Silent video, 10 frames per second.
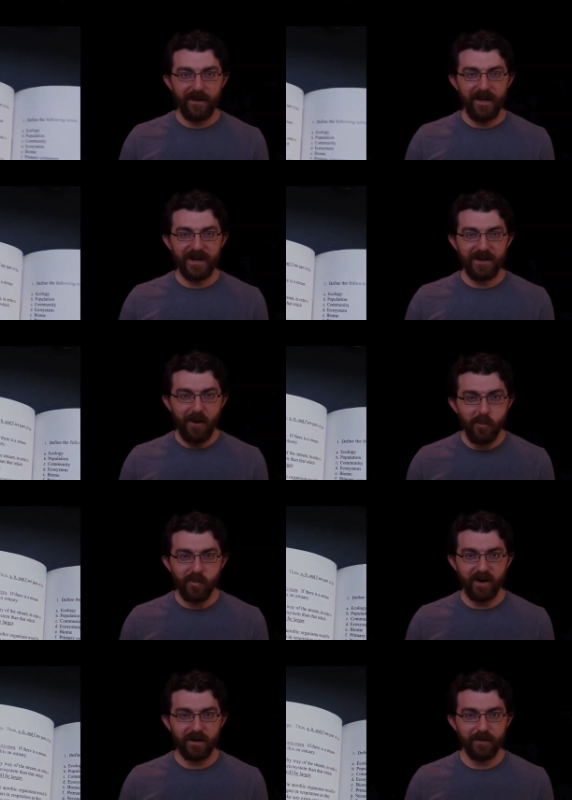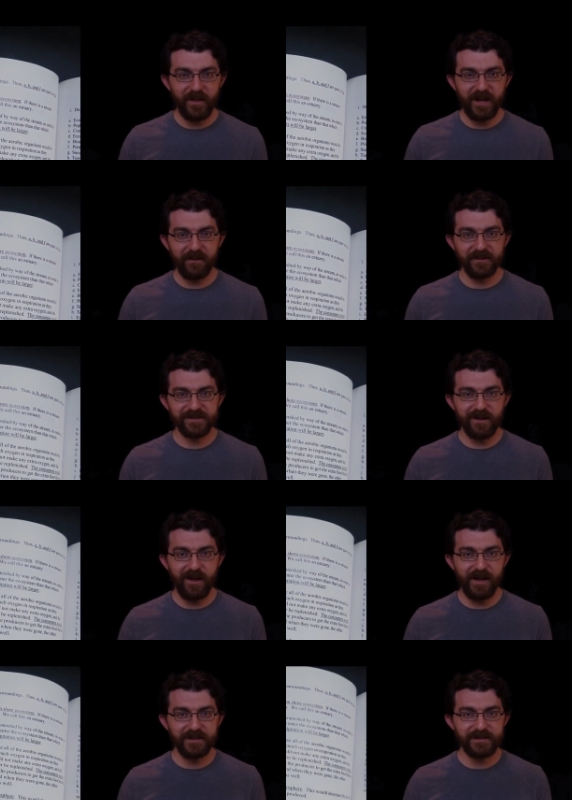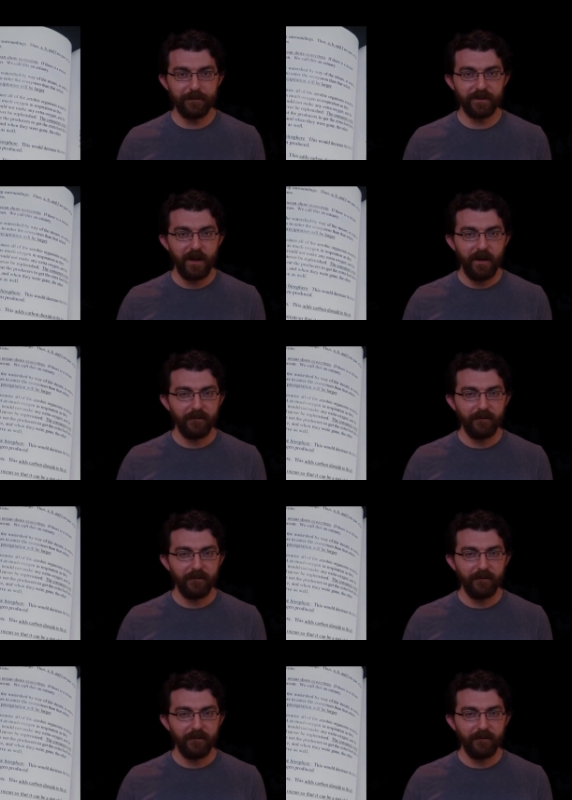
any homework that I could assign except